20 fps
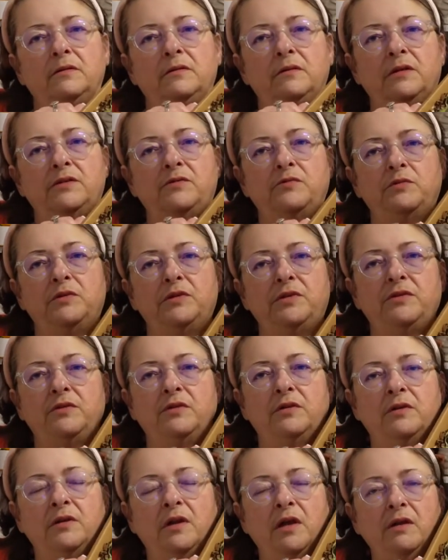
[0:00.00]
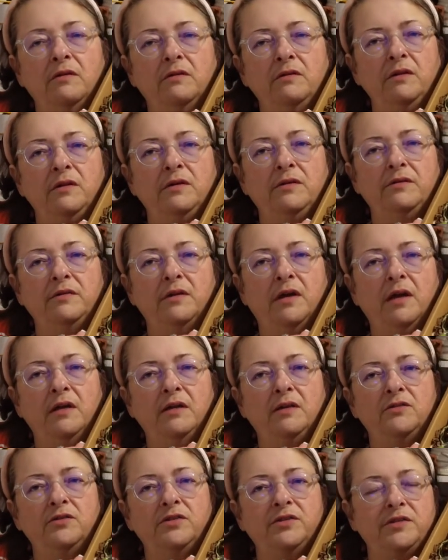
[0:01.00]
That's what it's looking like on the inside.
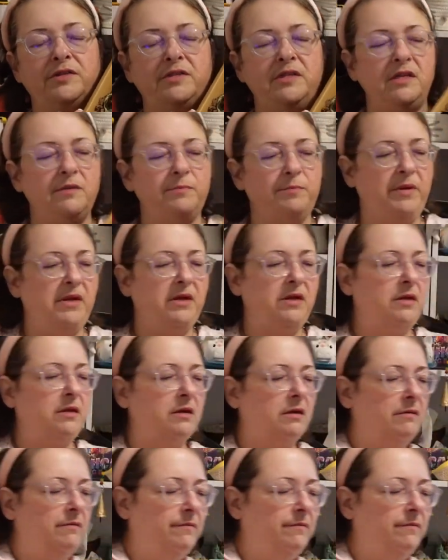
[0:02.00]
There's a sneak peek.